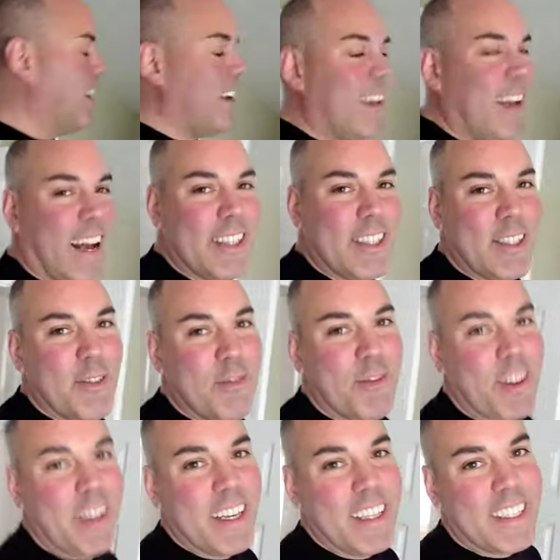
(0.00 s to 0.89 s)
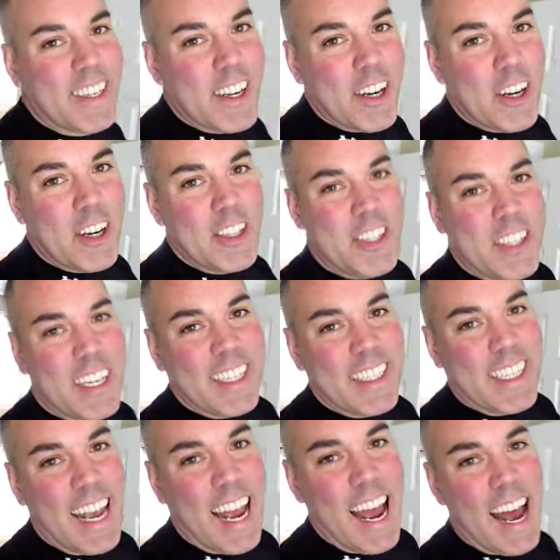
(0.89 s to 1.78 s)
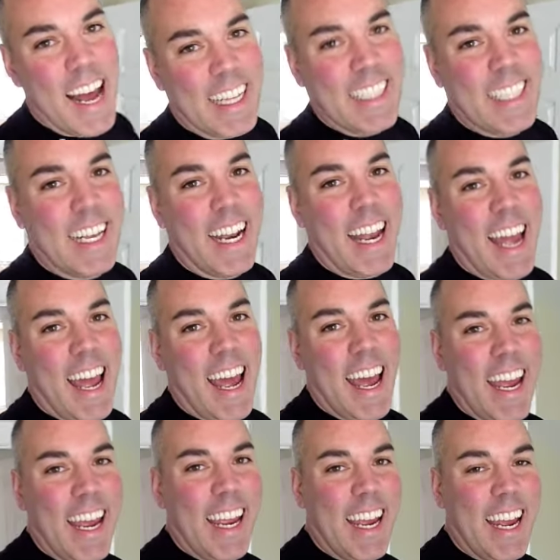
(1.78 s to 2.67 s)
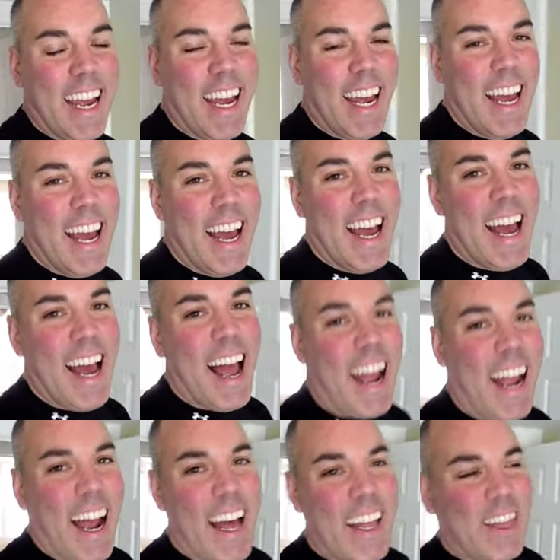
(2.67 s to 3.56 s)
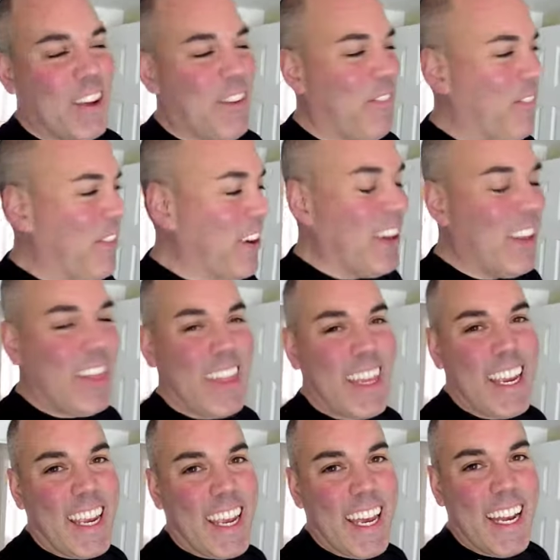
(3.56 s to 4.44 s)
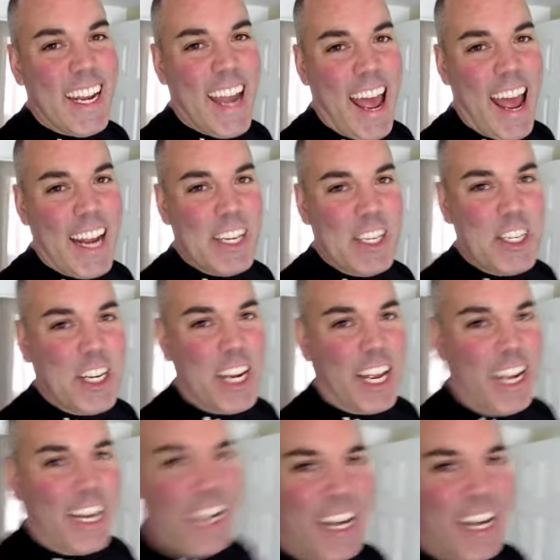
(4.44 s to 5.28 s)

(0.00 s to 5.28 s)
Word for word: got some visitors in town today. Yeah. I got the filthy connection.